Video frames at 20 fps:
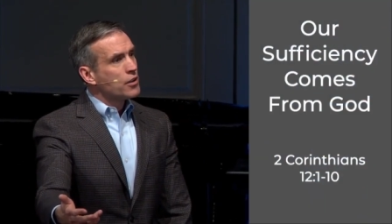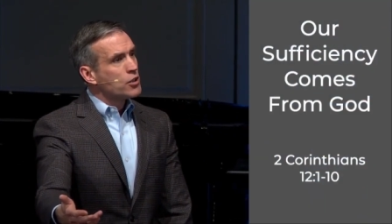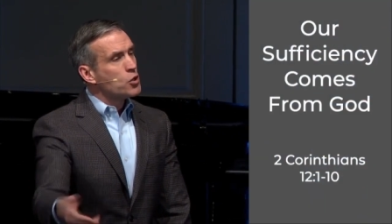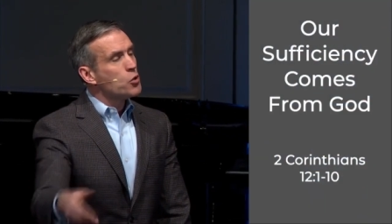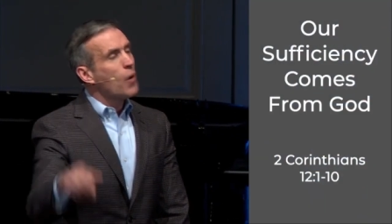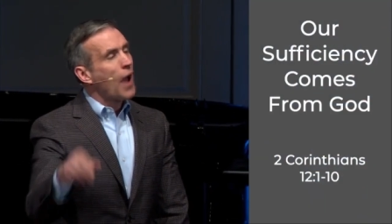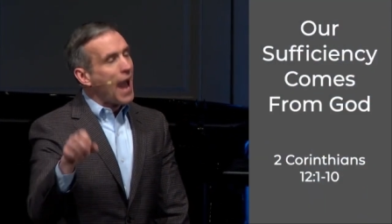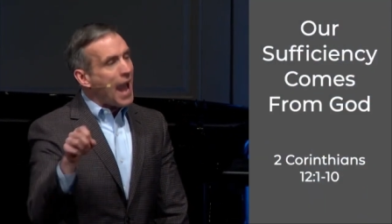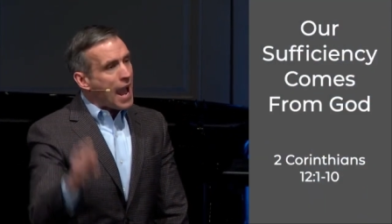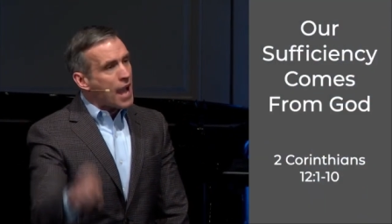
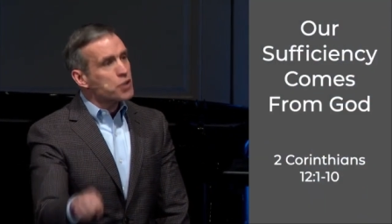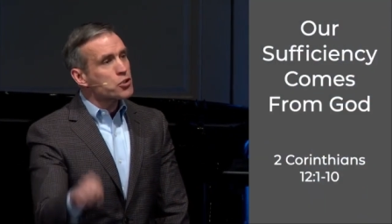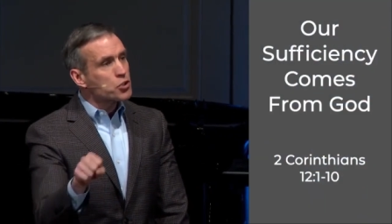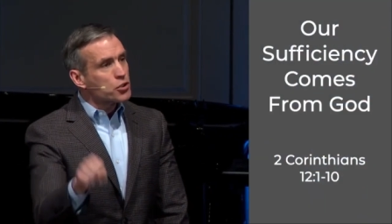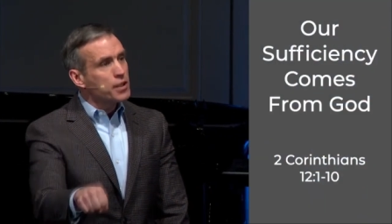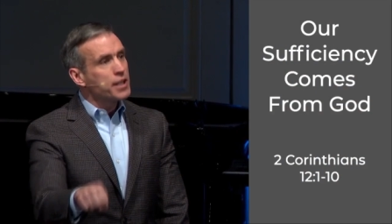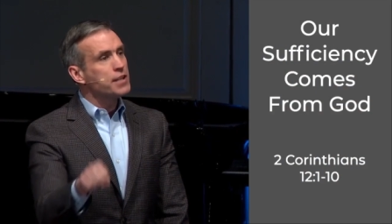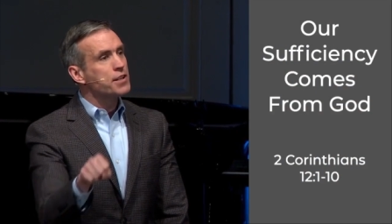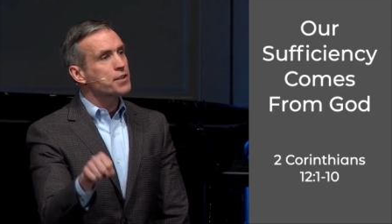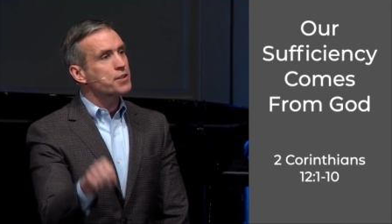to
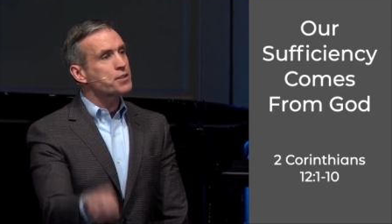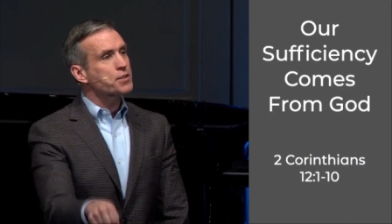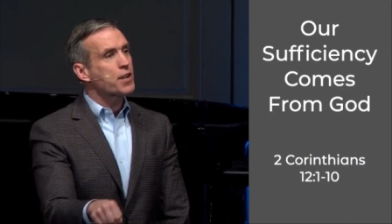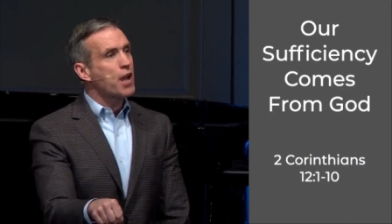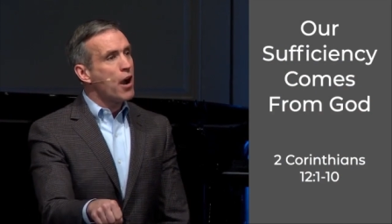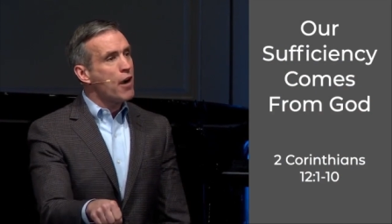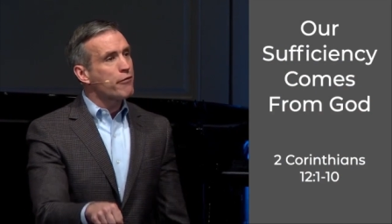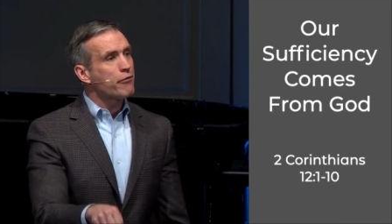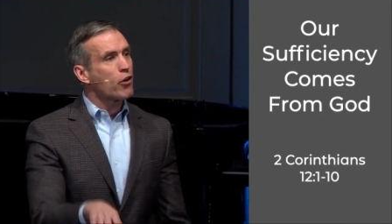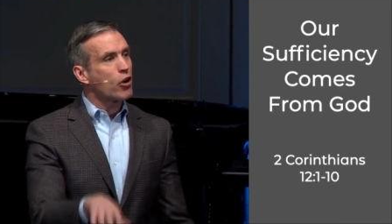actually
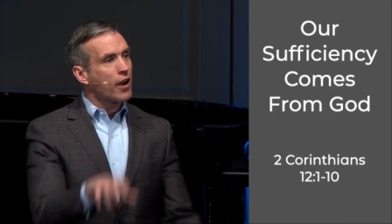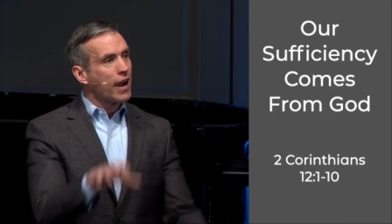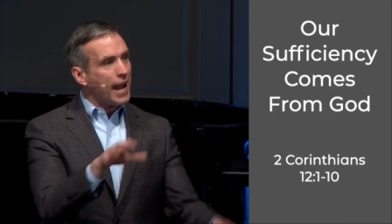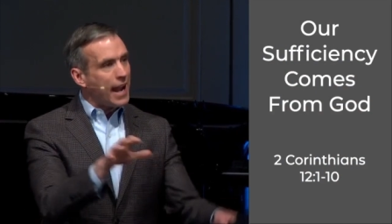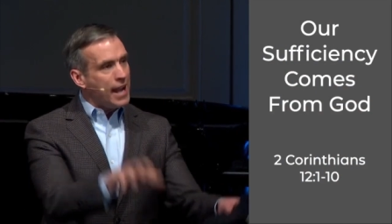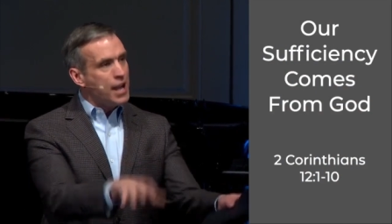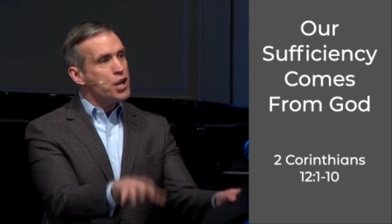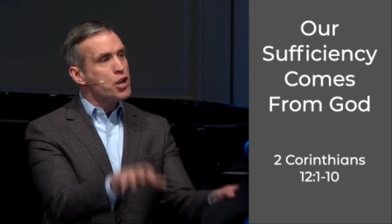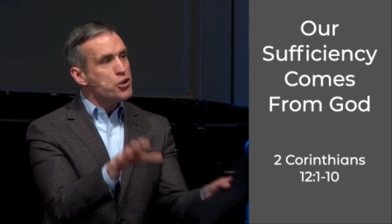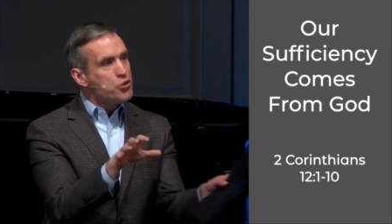discover
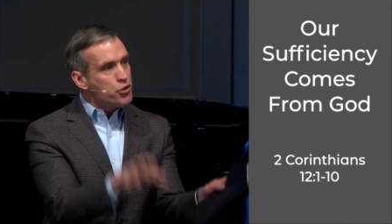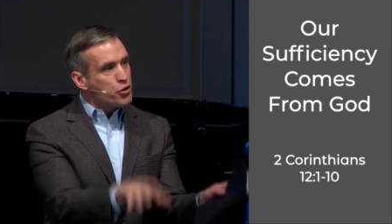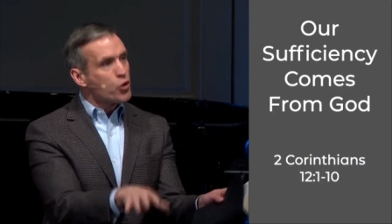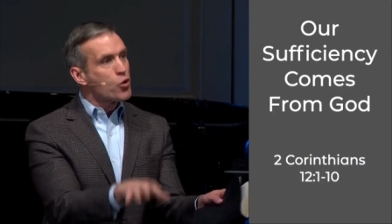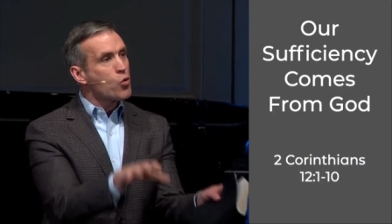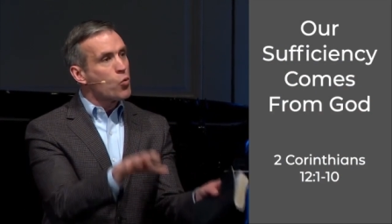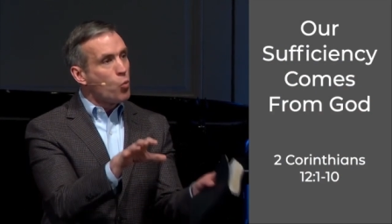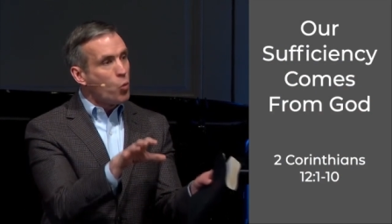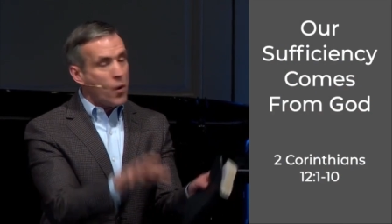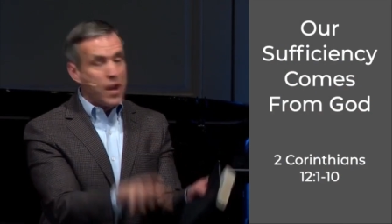in
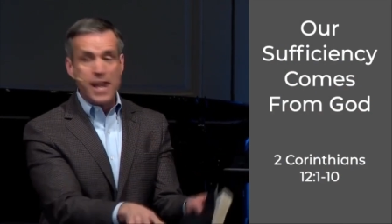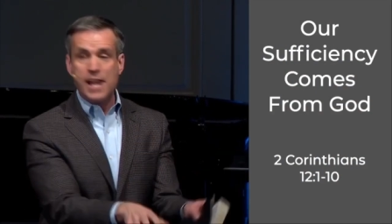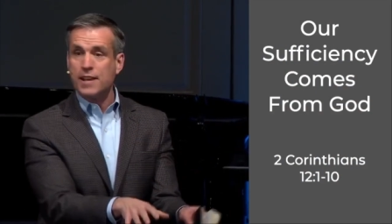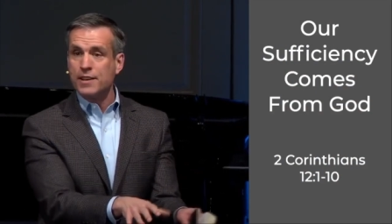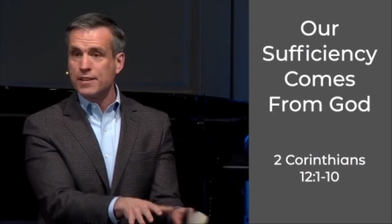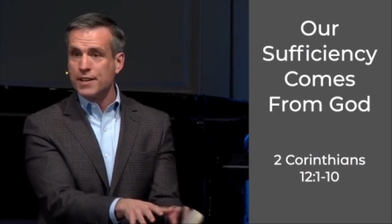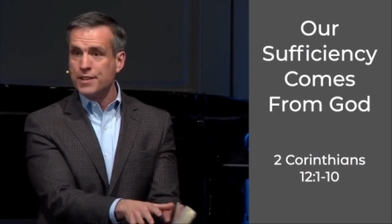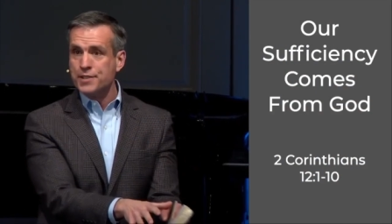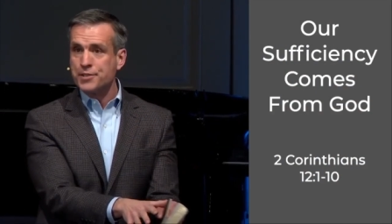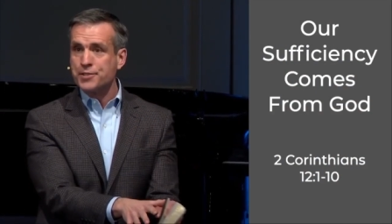your
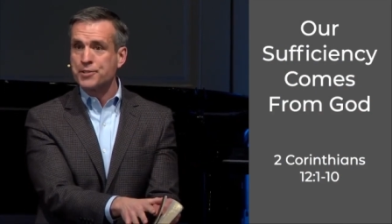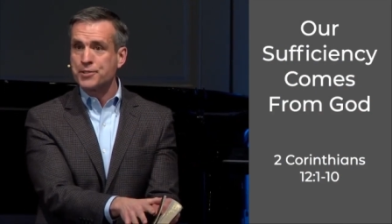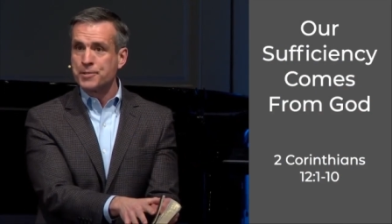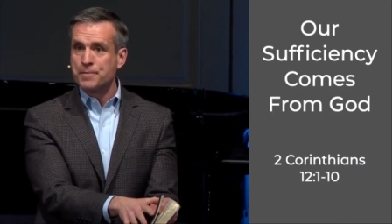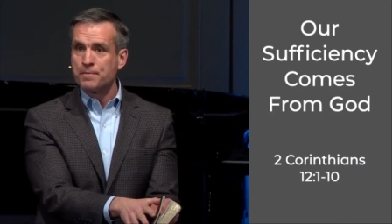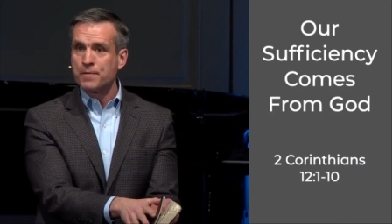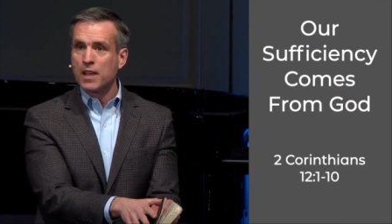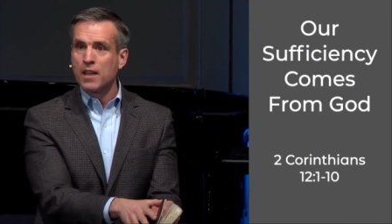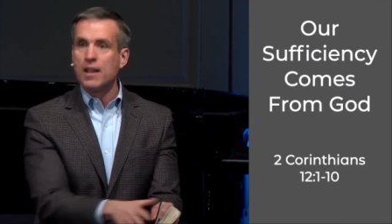weakness,